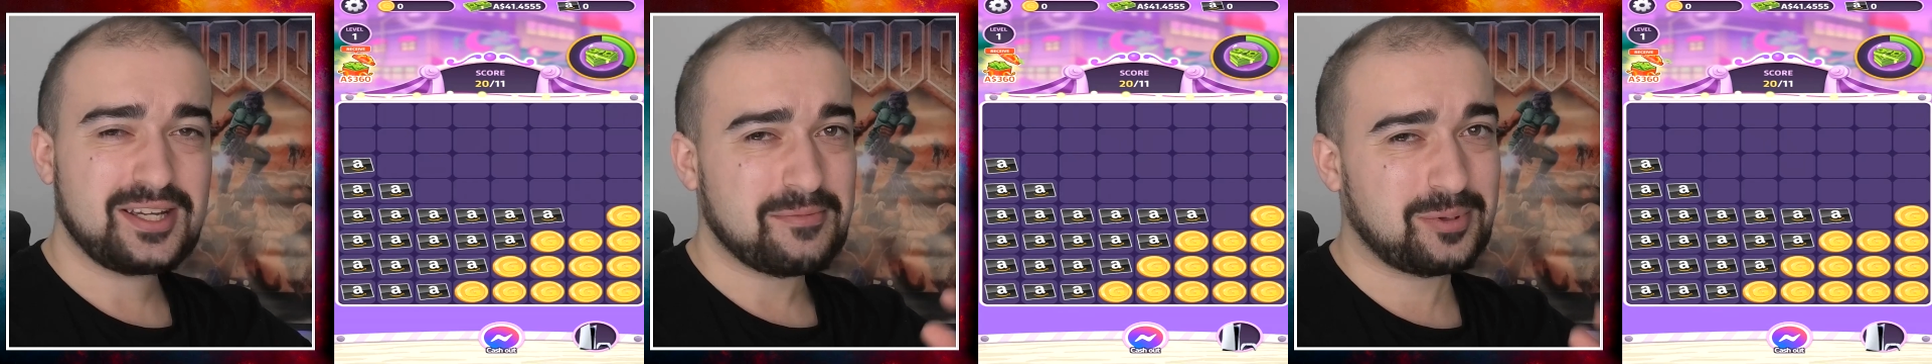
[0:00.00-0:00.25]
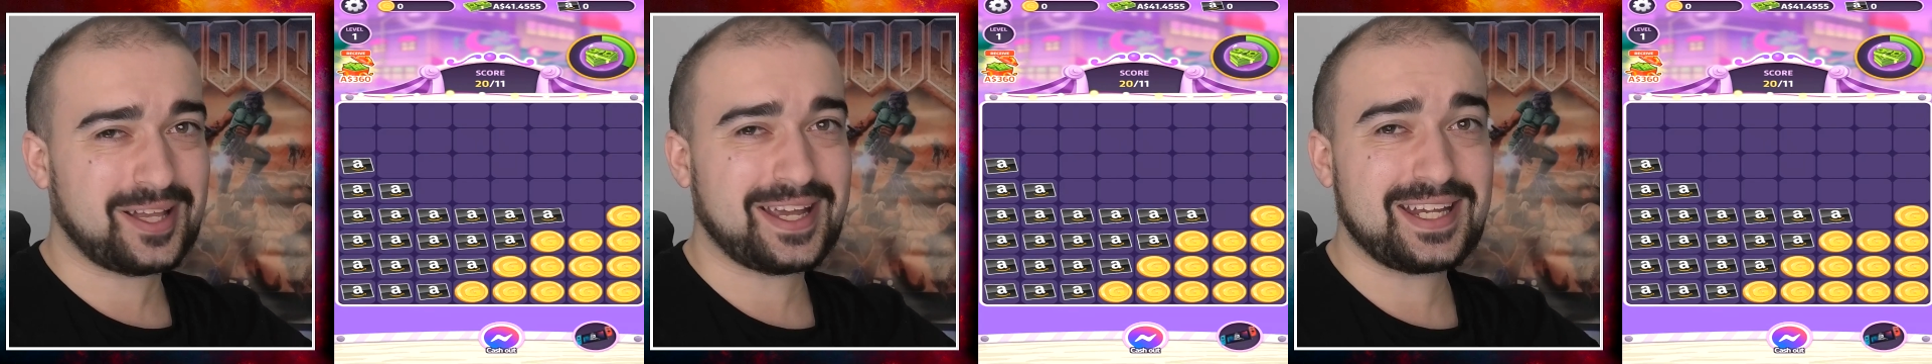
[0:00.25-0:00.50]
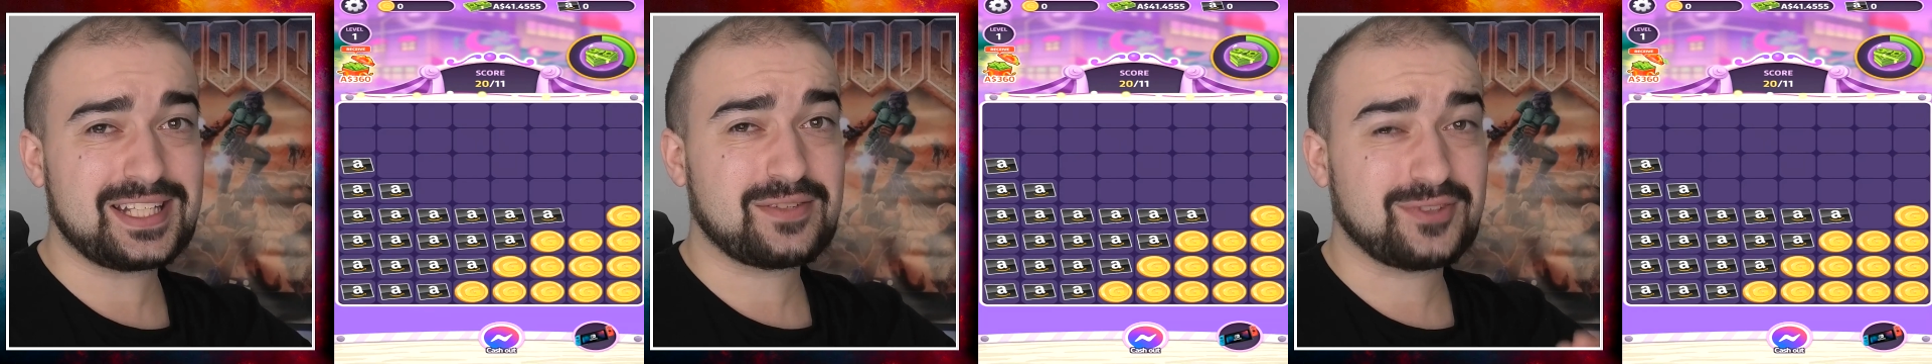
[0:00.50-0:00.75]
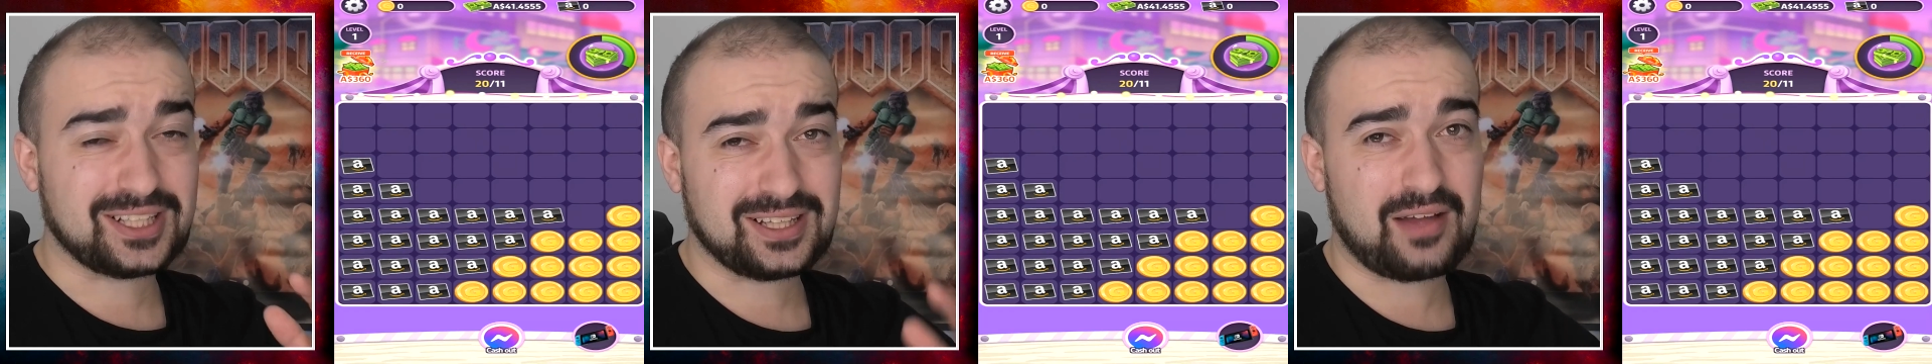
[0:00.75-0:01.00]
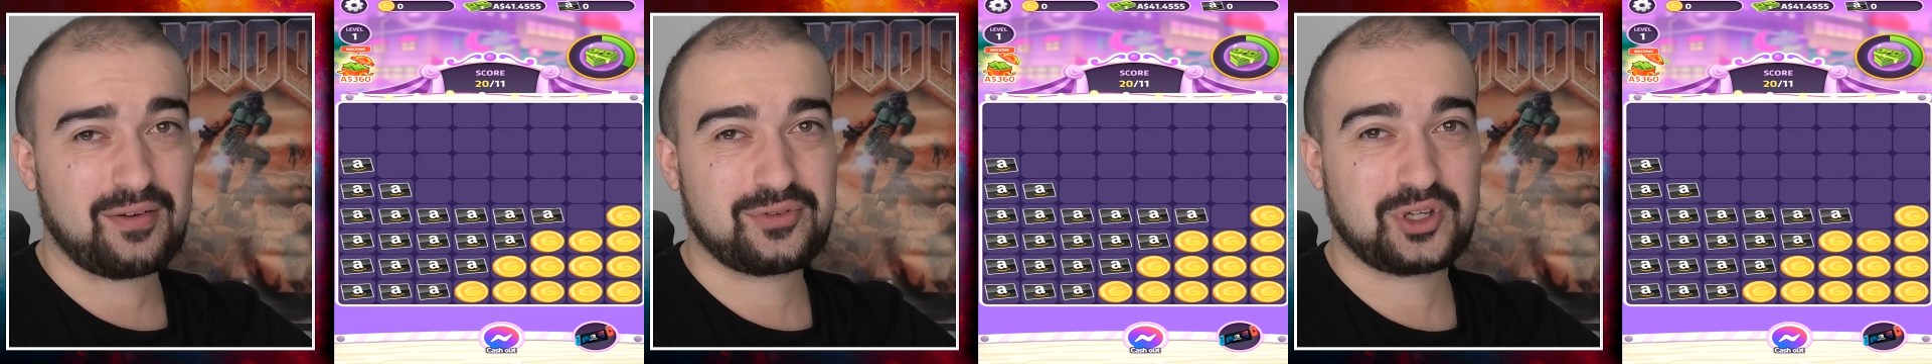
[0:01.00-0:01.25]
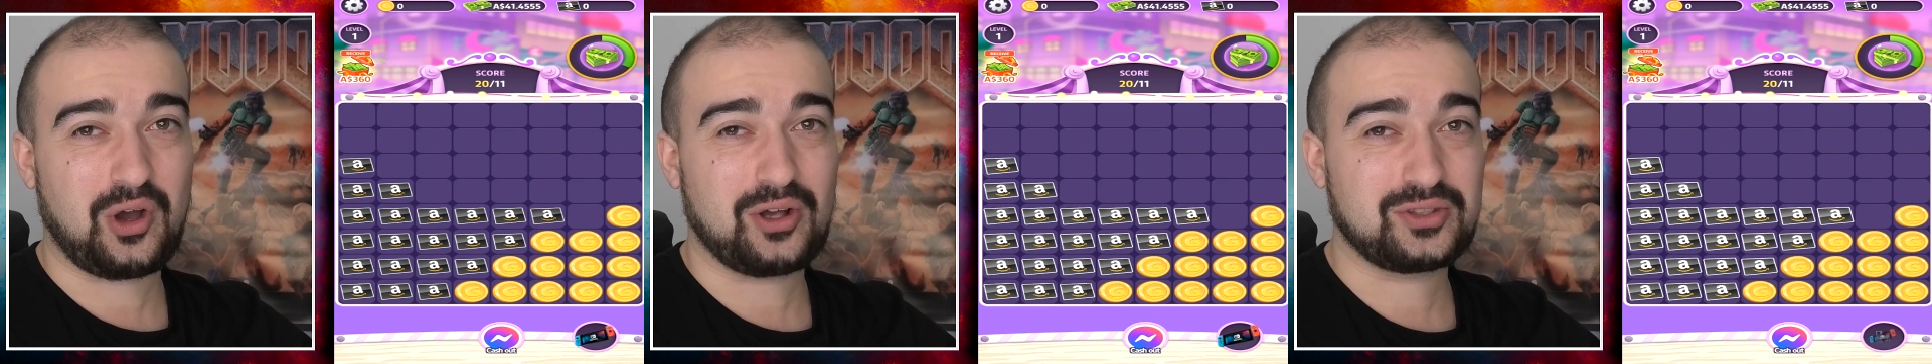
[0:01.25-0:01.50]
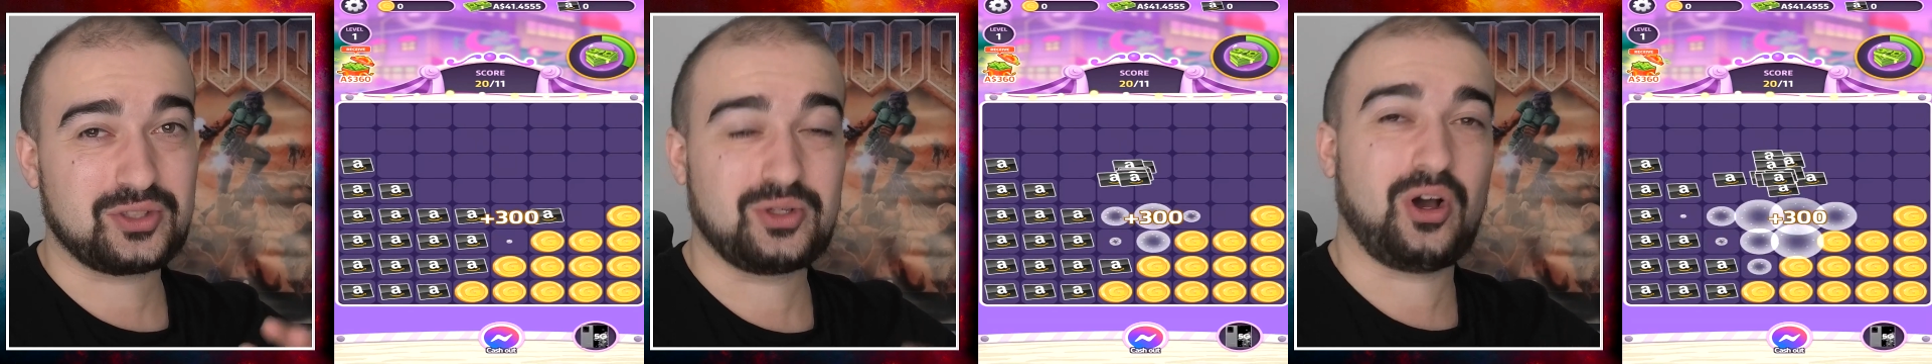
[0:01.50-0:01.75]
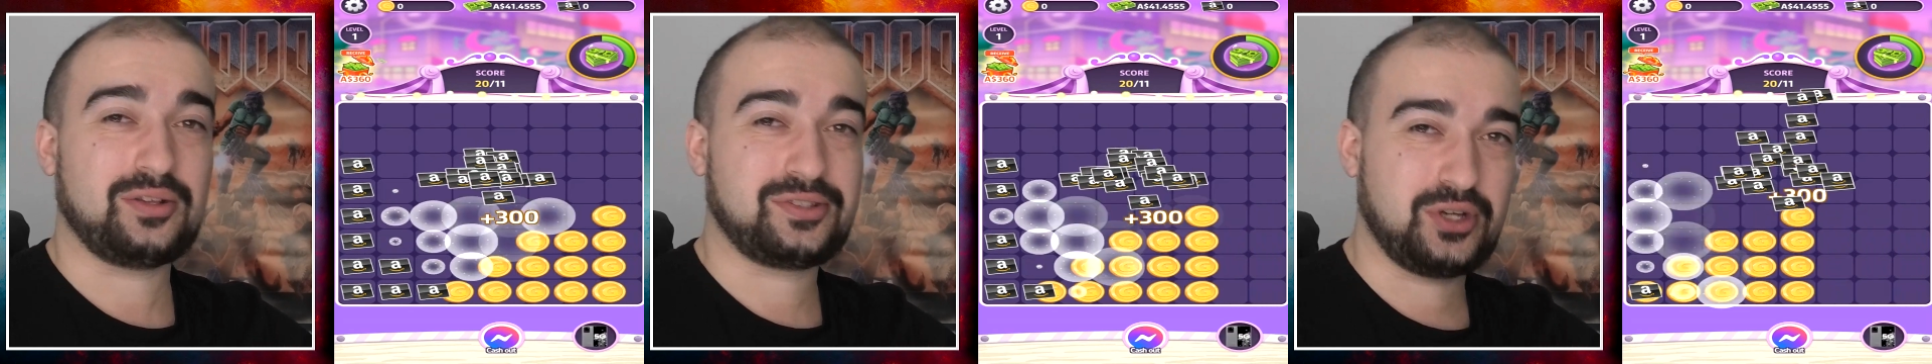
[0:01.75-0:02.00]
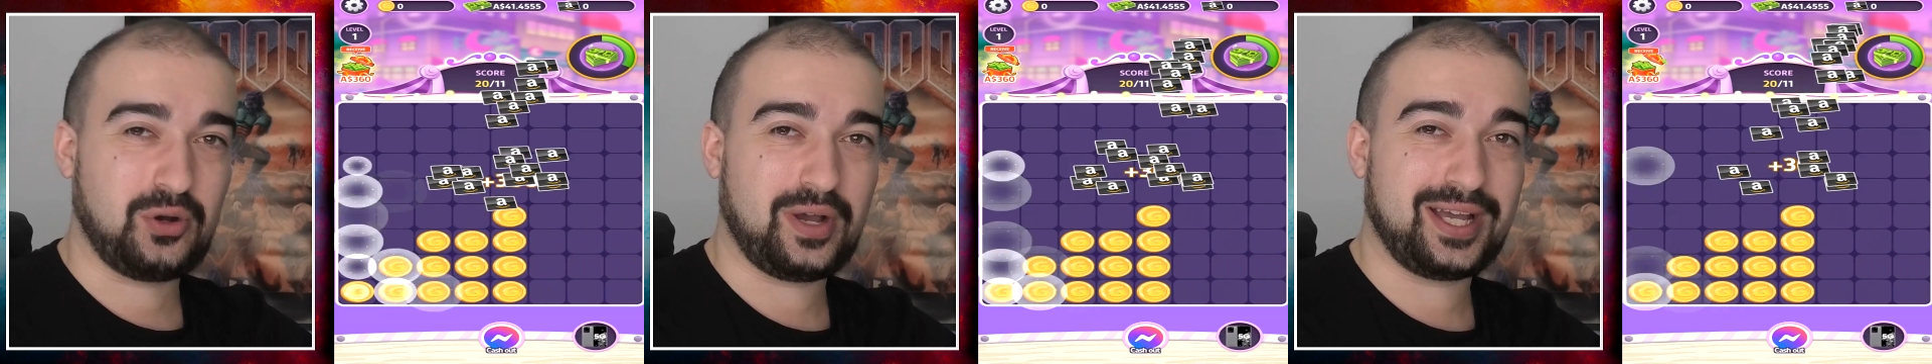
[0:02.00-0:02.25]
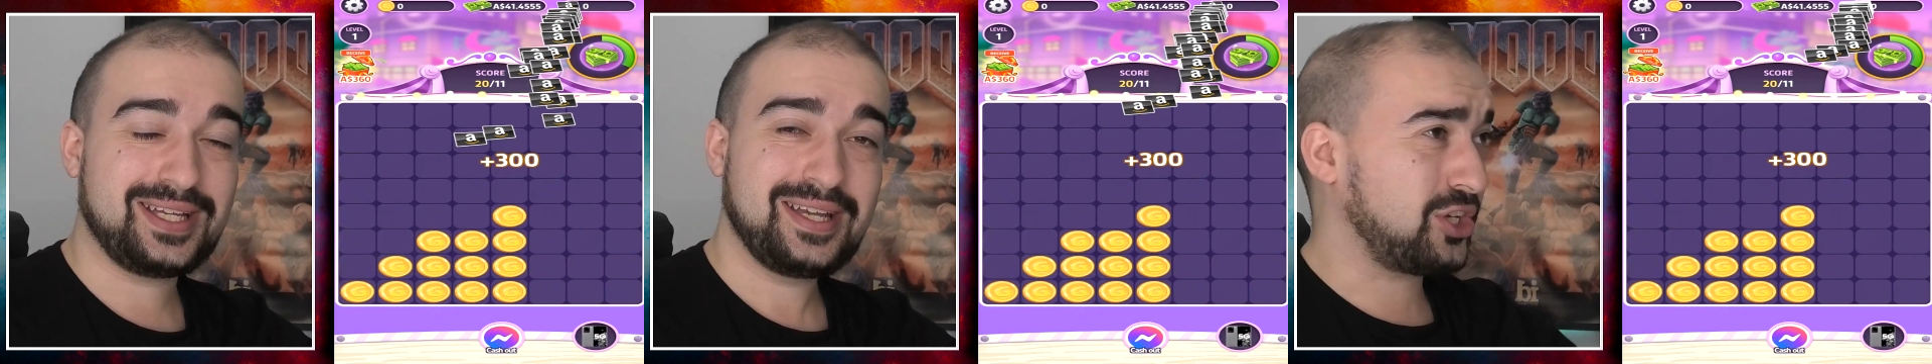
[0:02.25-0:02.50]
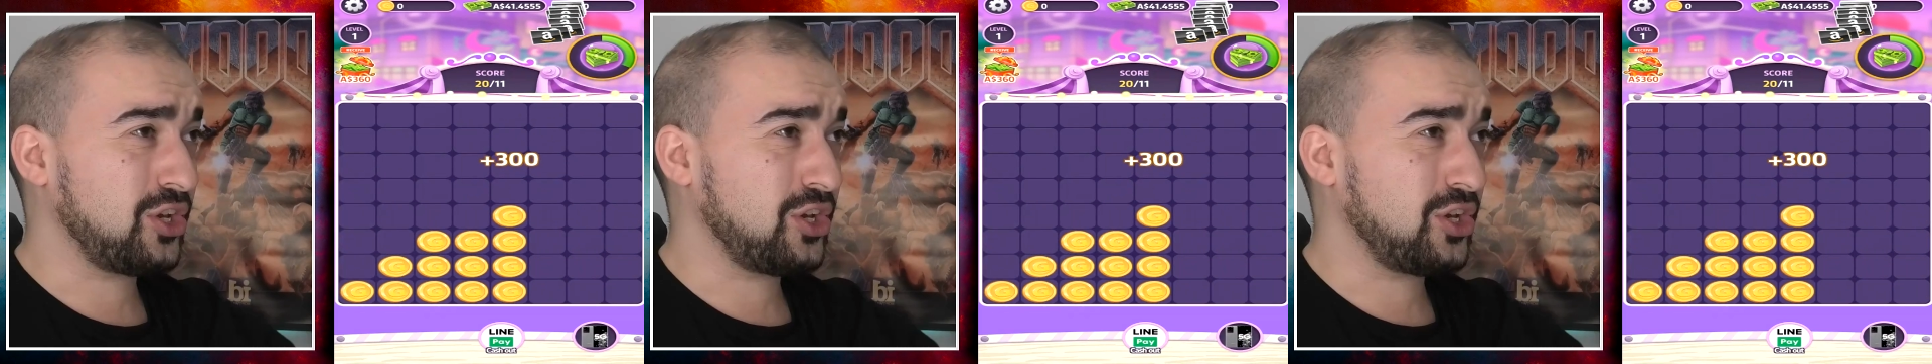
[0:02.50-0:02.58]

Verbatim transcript: please, for the love of God, do not do it.